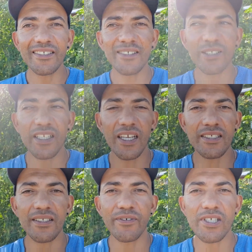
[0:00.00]
today
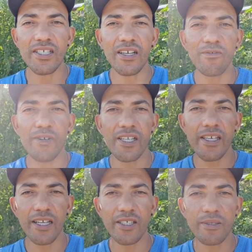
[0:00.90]
is the first day I've
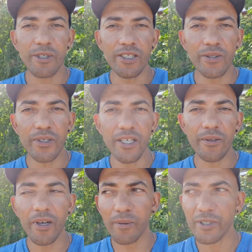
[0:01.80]
really actually been talking
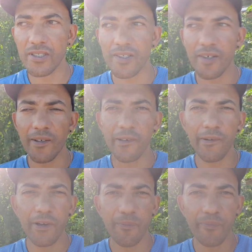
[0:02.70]
quite a bit.
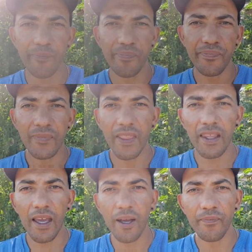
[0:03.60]
So
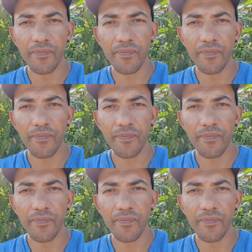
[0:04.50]
yeah.